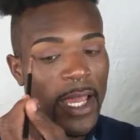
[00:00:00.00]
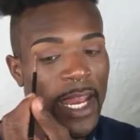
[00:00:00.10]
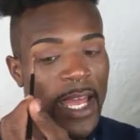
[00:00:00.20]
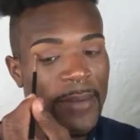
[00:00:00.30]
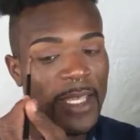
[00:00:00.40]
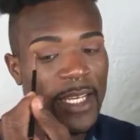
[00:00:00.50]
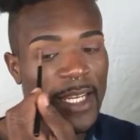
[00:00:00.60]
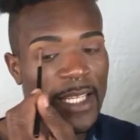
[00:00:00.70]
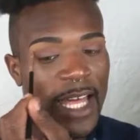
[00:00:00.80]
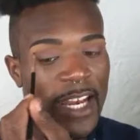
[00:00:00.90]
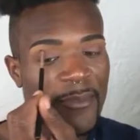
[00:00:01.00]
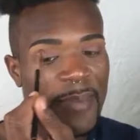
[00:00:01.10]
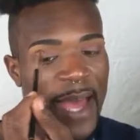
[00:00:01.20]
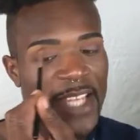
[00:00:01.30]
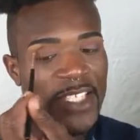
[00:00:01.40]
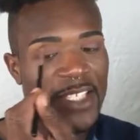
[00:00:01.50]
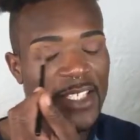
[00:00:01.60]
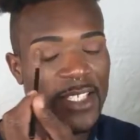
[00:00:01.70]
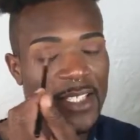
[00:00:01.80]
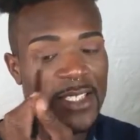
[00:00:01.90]
And I'm getting a lot of
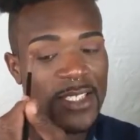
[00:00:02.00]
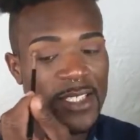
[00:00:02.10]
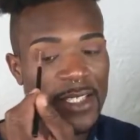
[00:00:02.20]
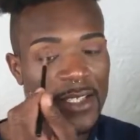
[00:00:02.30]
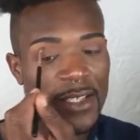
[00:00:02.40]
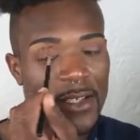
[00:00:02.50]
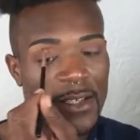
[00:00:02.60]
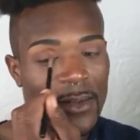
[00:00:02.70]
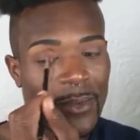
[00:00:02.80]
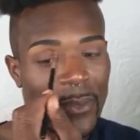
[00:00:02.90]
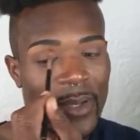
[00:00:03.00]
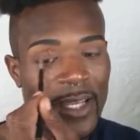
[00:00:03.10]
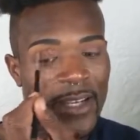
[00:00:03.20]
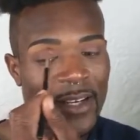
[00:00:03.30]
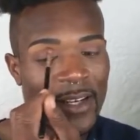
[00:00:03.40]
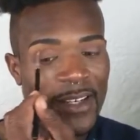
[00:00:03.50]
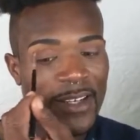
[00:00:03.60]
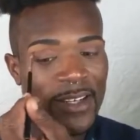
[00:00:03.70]
patchiness. Weird.